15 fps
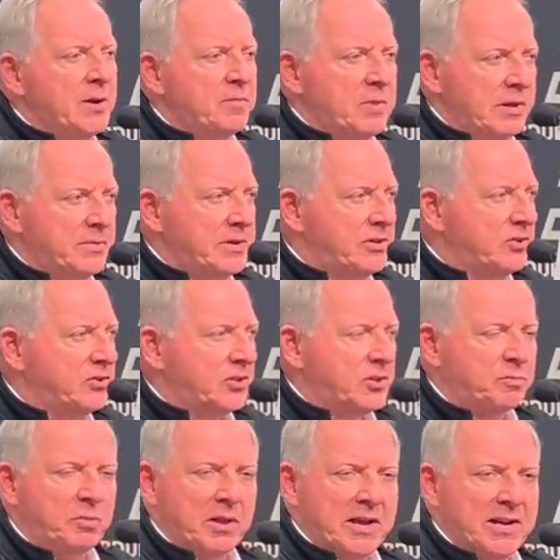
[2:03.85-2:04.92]
But let me just
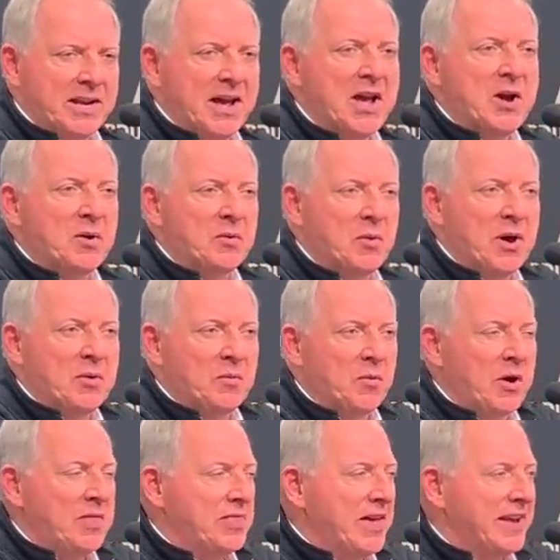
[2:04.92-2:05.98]
explain
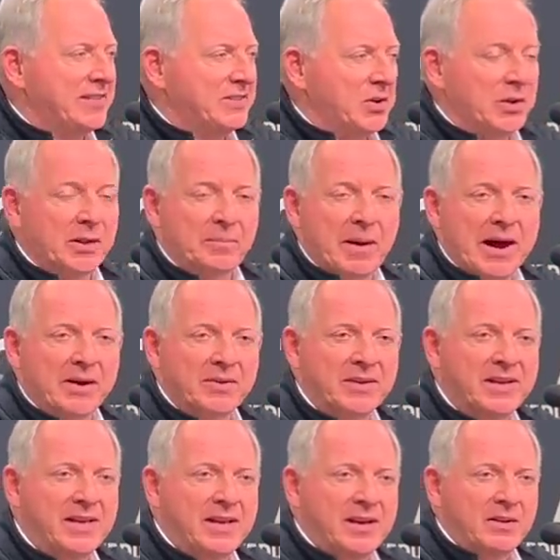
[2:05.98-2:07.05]
what that's all about.
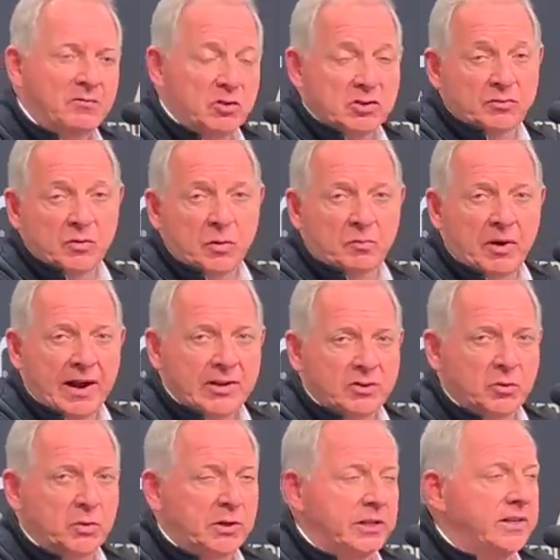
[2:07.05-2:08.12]
First of all, Brian's
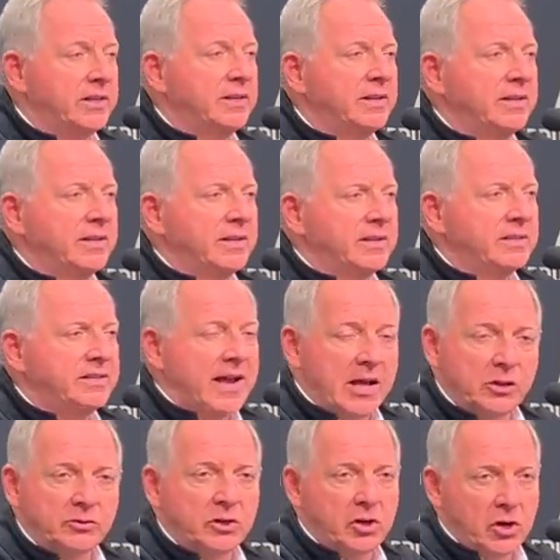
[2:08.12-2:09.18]
a really
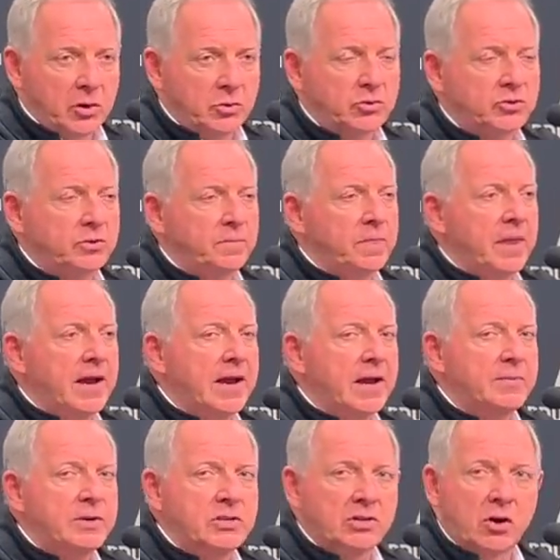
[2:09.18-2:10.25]
talented coach.
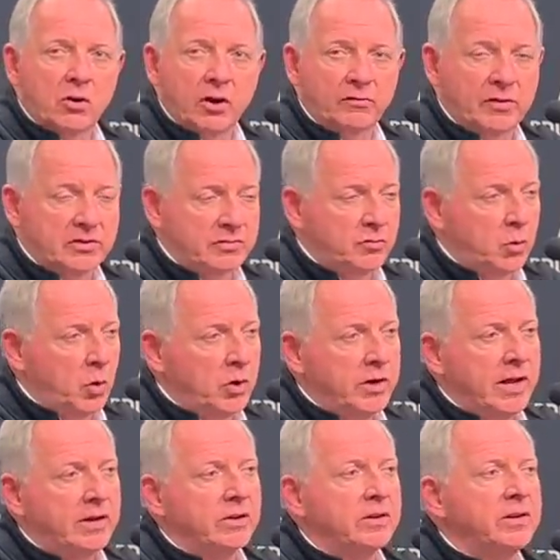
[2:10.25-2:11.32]
He's our offensive
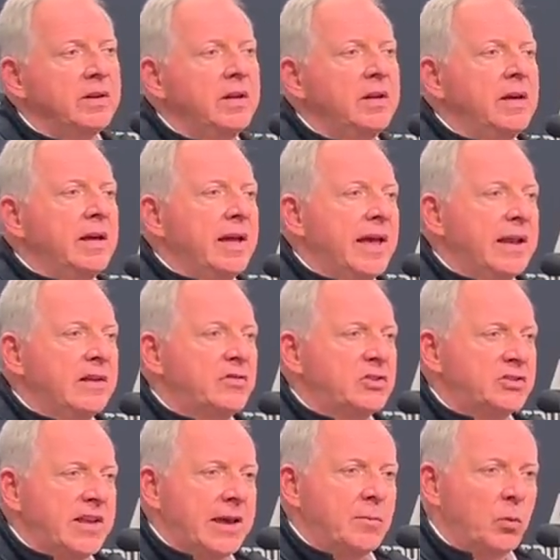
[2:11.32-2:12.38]
coordinator. And if
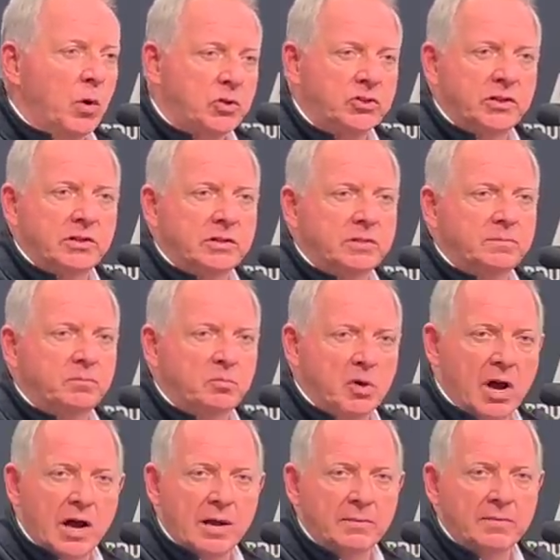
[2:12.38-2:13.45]
his name wasn't
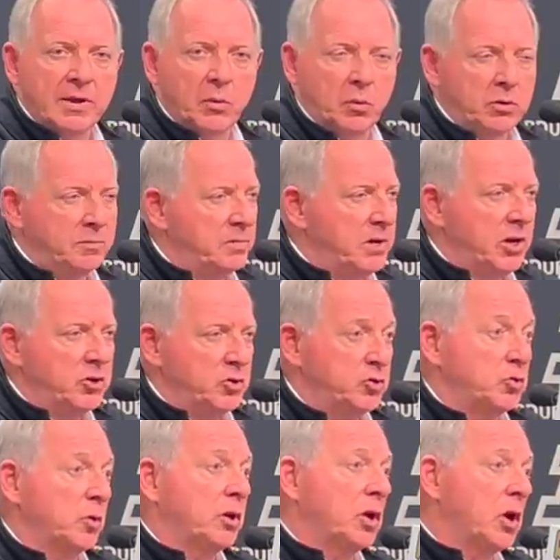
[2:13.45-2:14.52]
Brohm, it wouldn't be
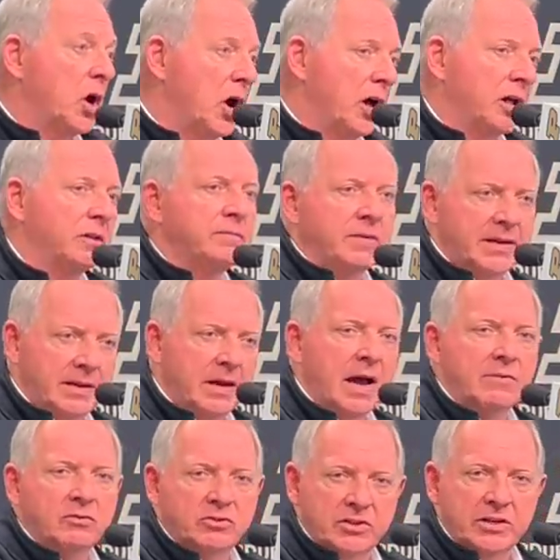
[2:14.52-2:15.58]
unusual at all.
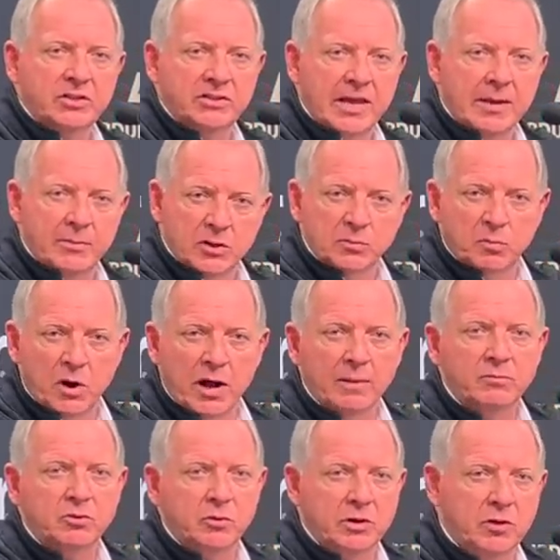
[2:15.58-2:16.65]
Obviously, his name is
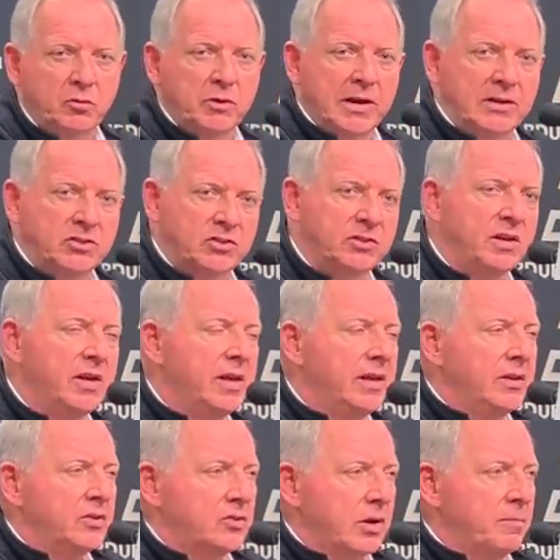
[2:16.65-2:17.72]
Brohm, so it creates
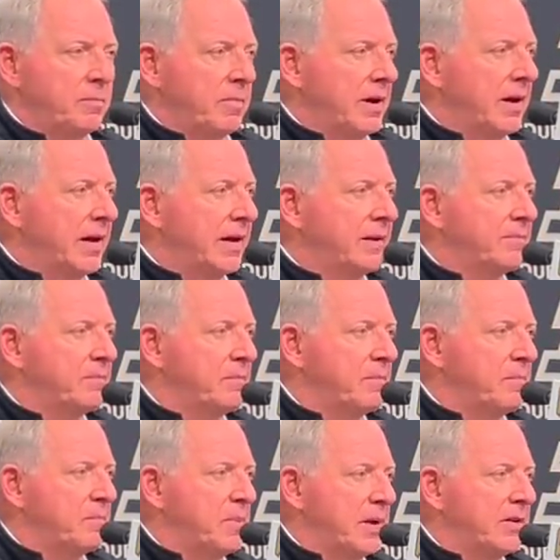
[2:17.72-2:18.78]
some
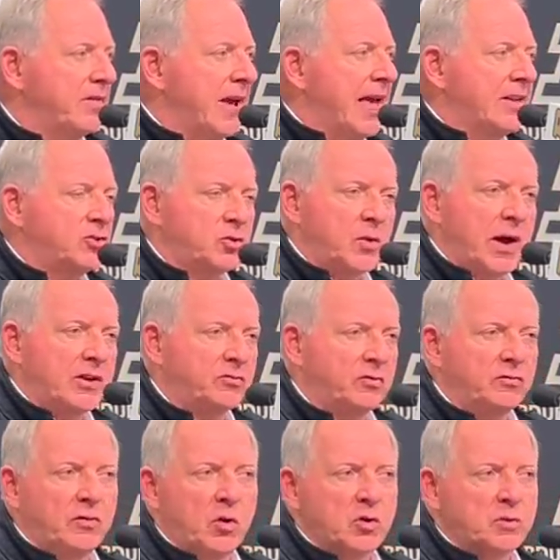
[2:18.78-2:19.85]
bit of a head scratch for
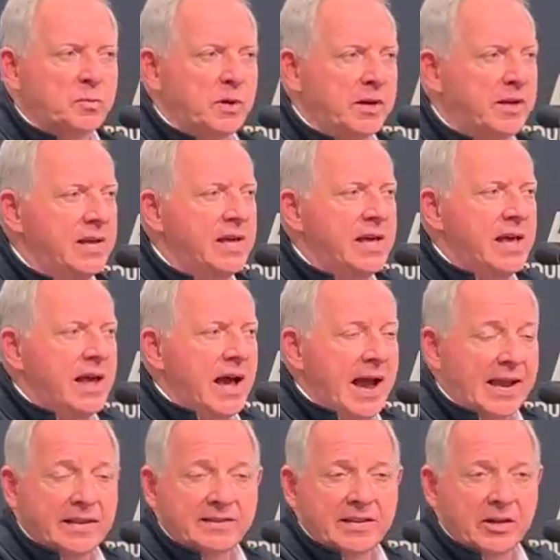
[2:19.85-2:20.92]
folks. But I
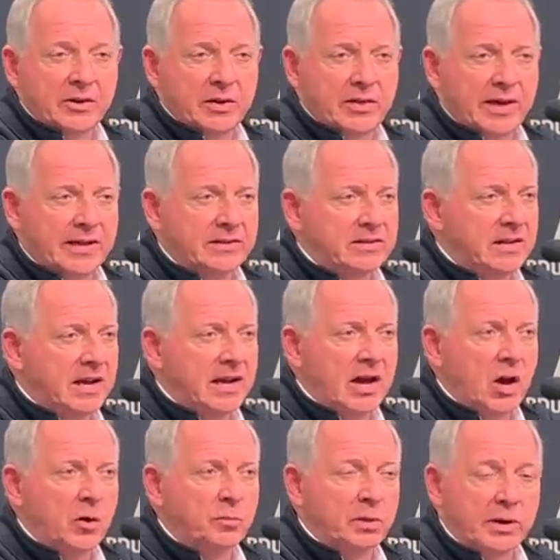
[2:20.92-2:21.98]
can tell you that
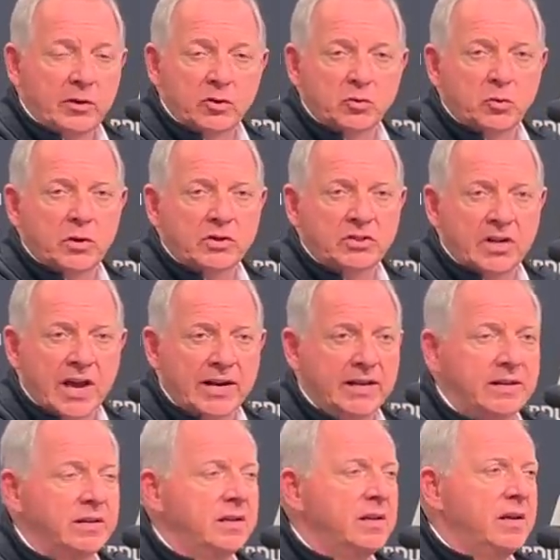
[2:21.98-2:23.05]
our players were
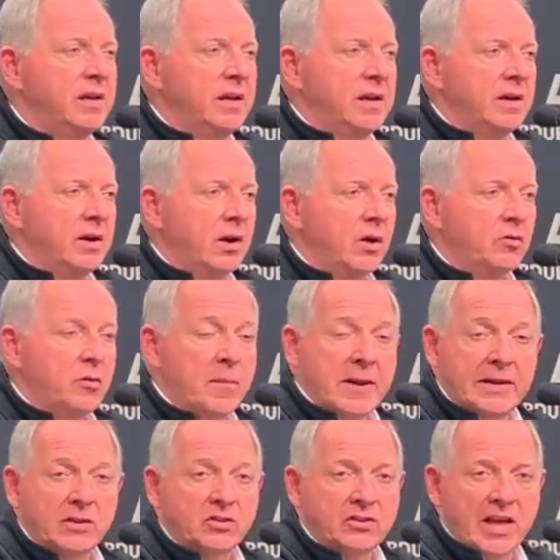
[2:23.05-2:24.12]
excited. Our
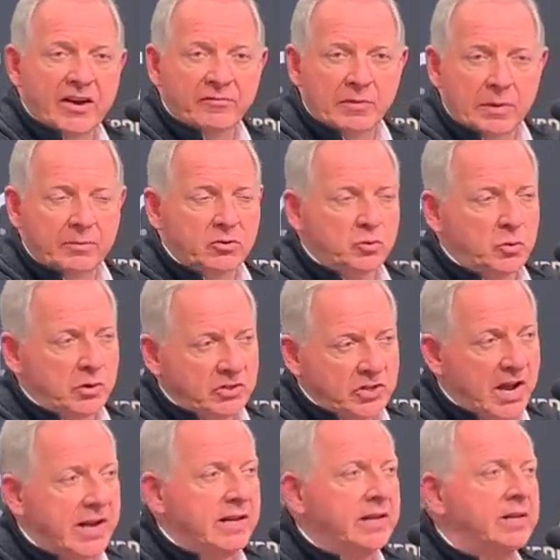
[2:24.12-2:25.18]
remaining staff members were
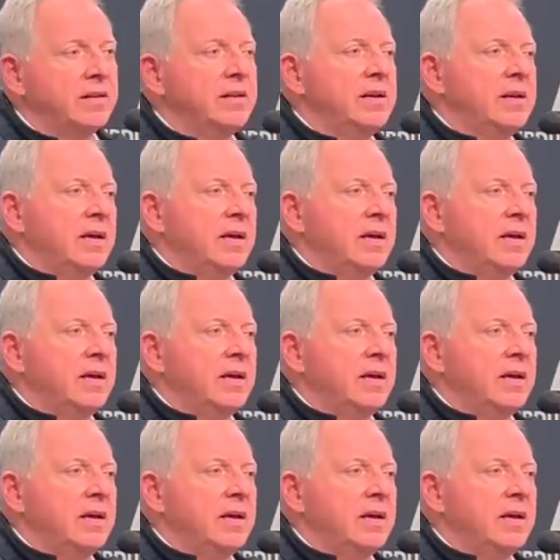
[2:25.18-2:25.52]
excited.